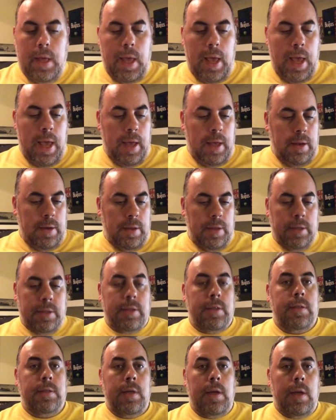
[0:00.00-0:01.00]
And
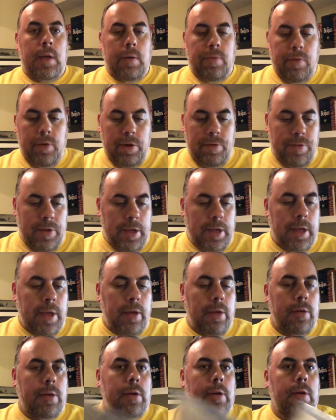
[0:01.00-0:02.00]
this is a Rudy Van
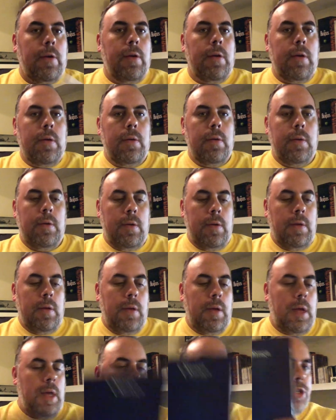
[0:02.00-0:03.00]
Gelder
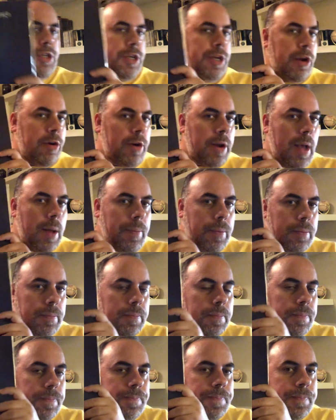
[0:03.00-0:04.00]
engineered album.
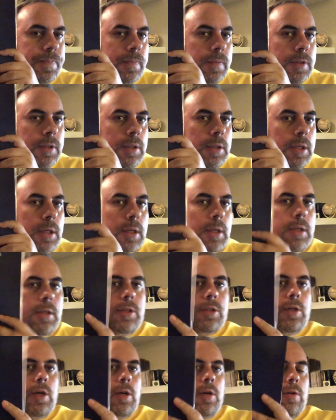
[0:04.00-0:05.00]

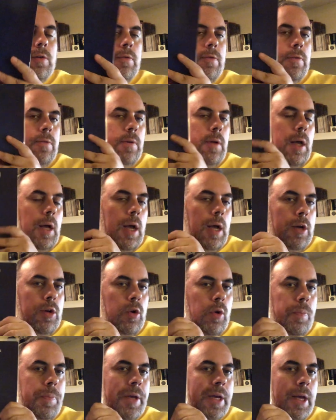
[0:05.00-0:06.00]
So
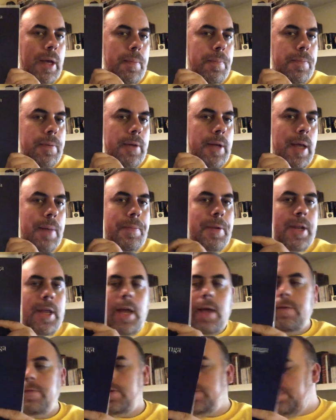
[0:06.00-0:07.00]
cool pickup, happy to
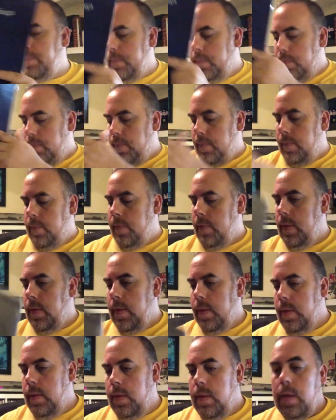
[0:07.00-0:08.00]
have it.
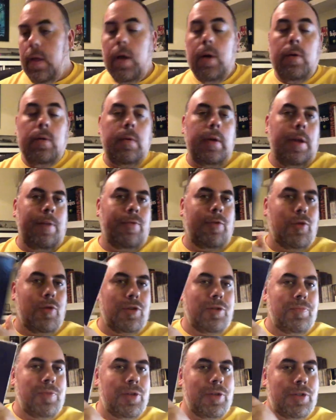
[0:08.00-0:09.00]
Oh, and of
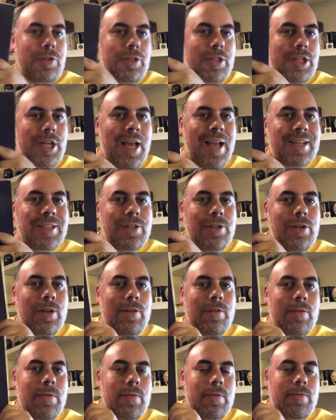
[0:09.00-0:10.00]
course, Milt Jackson
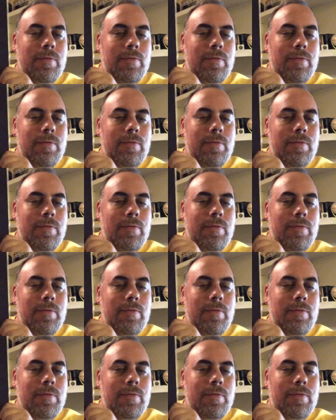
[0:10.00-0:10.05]
on